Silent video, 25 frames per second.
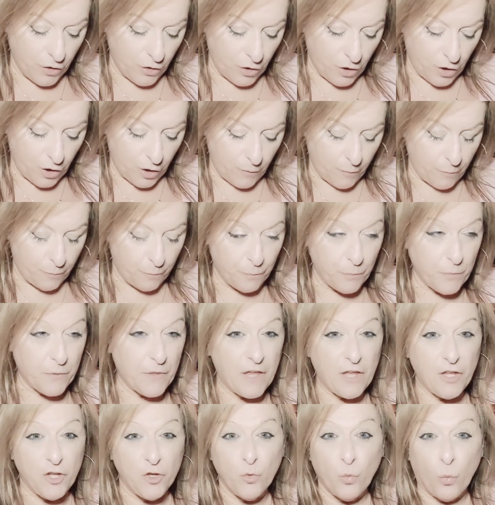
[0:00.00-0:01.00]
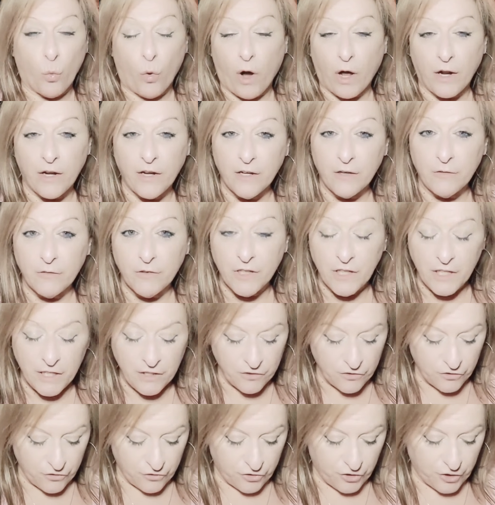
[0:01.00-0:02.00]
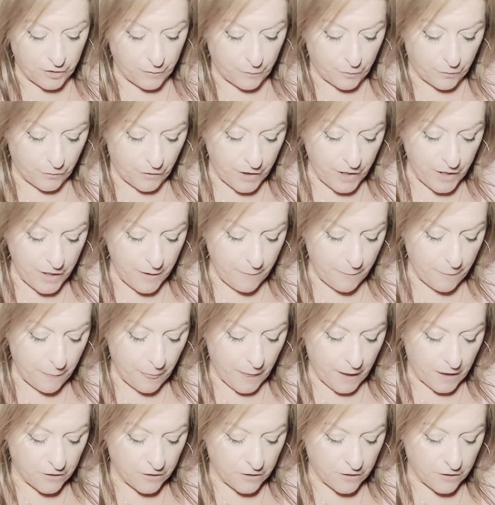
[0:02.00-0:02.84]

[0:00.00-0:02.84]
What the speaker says: that you want in a relationship, right?